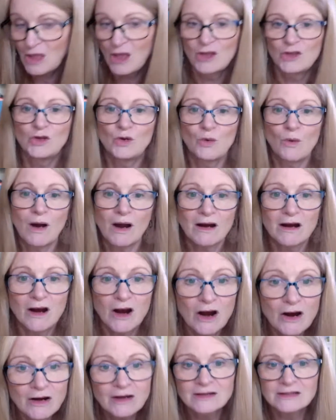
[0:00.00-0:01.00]
You are
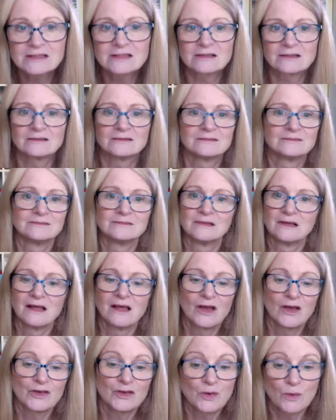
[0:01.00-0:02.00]
hurt.
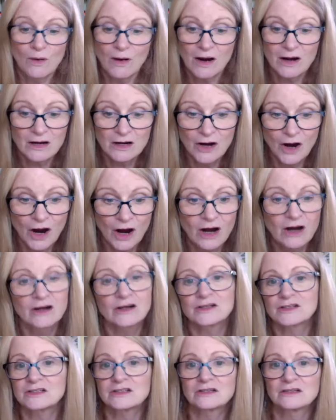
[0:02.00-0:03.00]
You are
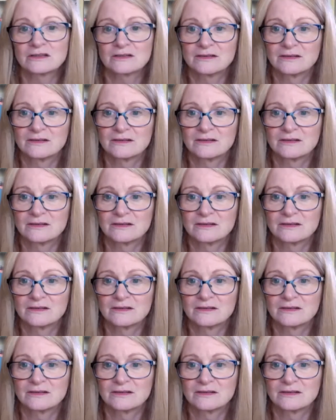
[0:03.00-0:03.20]
hurt.